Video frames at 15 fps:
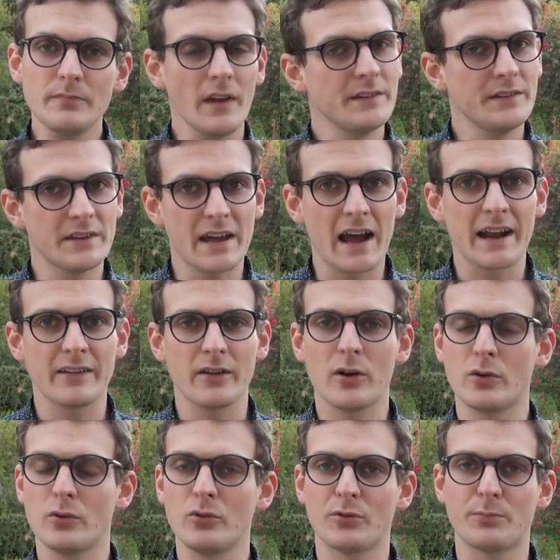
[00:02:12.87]
and you gotta
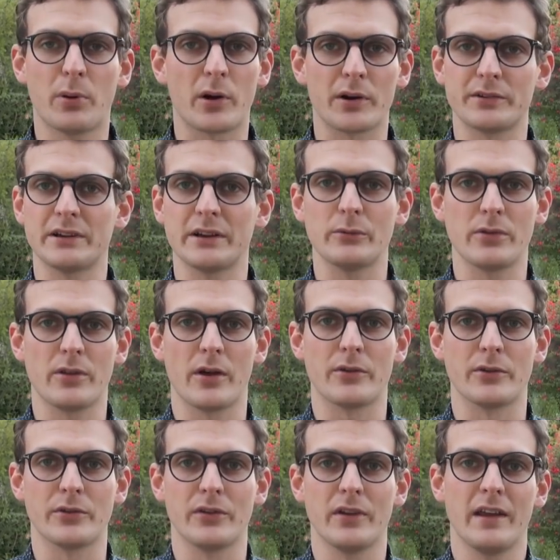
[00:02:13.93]
know who's partnering with
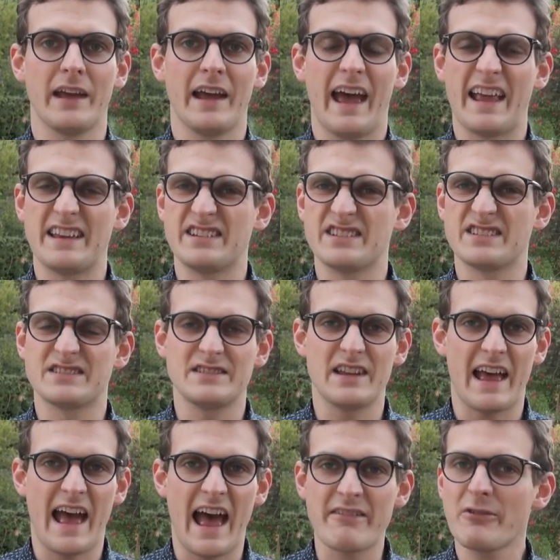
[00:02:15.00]
others and just
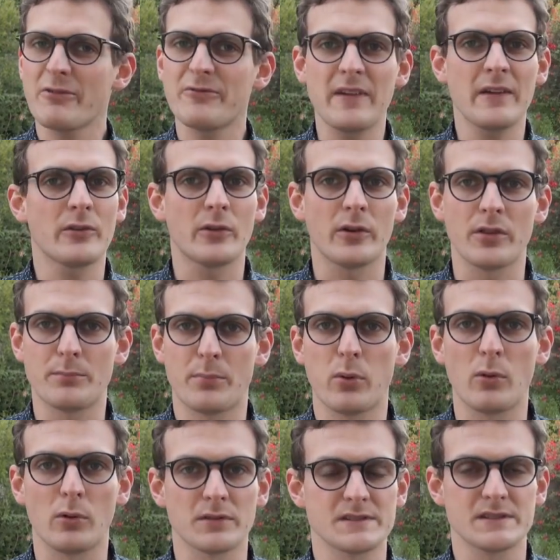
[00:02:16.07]
have a finger on the
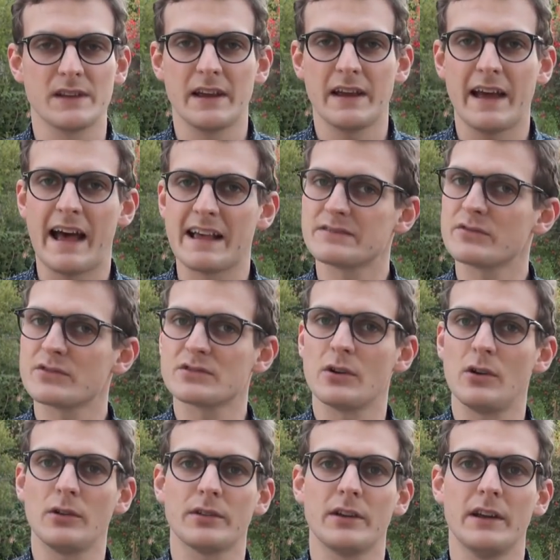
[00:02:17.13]
pulse. As a
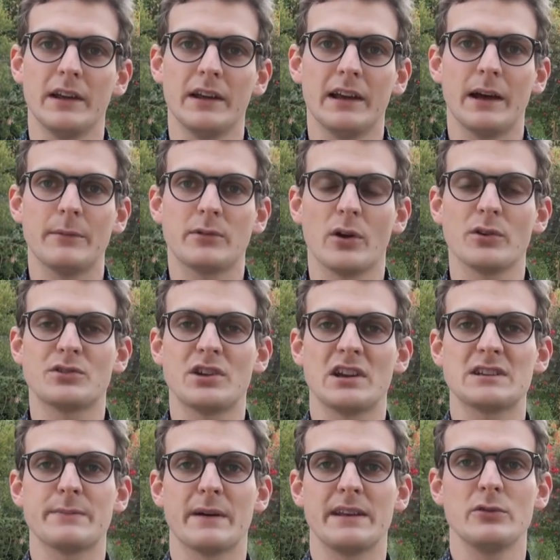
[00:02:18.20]
result, I'm going to
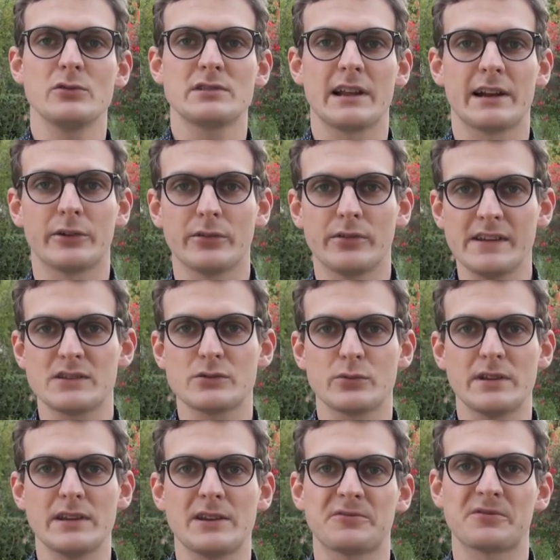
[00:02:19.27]
change my newsletter this
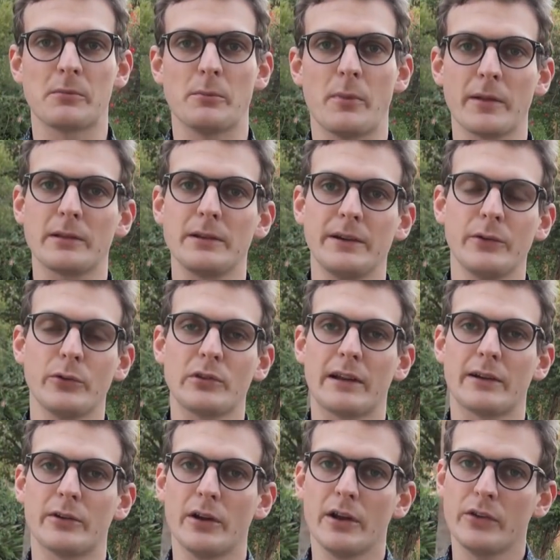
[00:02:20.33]
week from a monthly
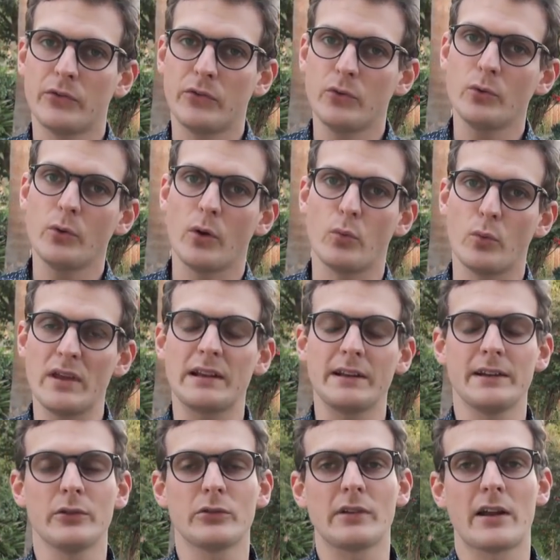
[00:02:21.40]
newsletter to a weekly
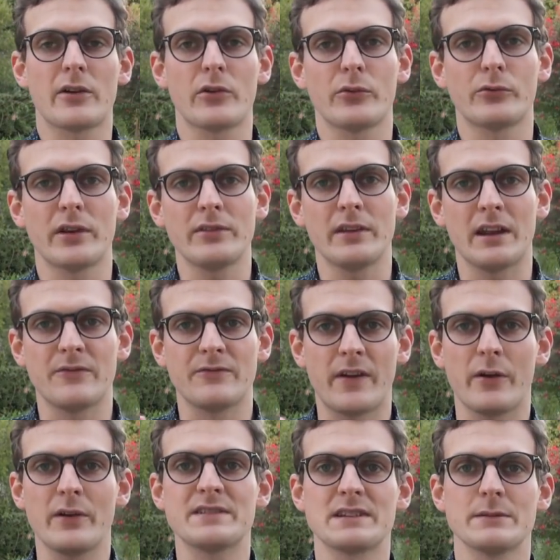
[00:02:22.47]
newsletter written in a
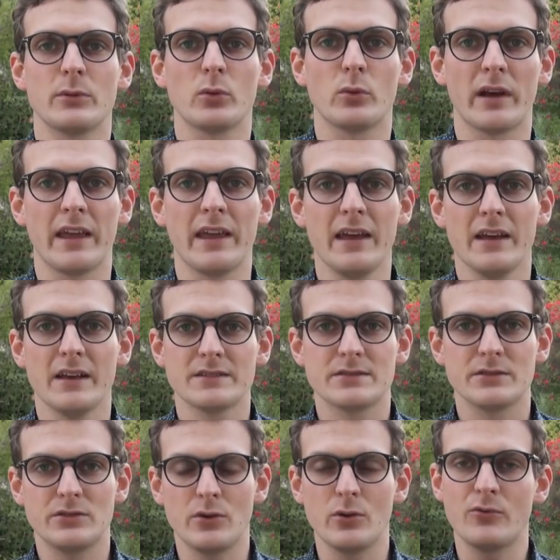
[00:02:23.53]
very simple way,
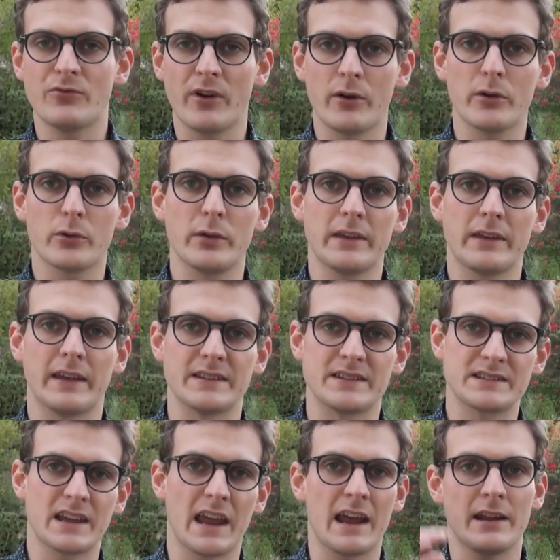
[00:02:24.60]
so you very quick can
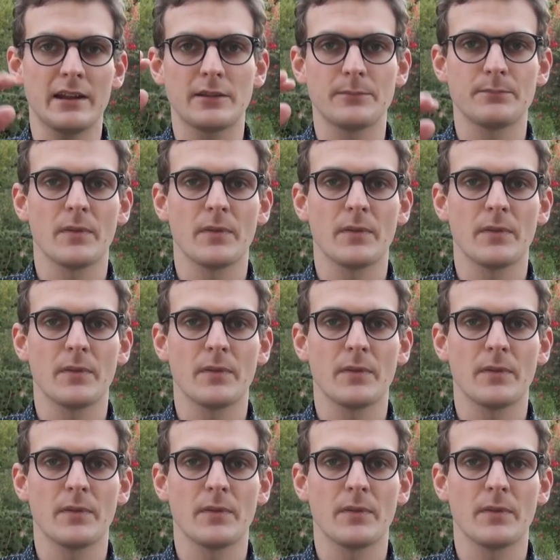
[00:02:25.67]
scan it,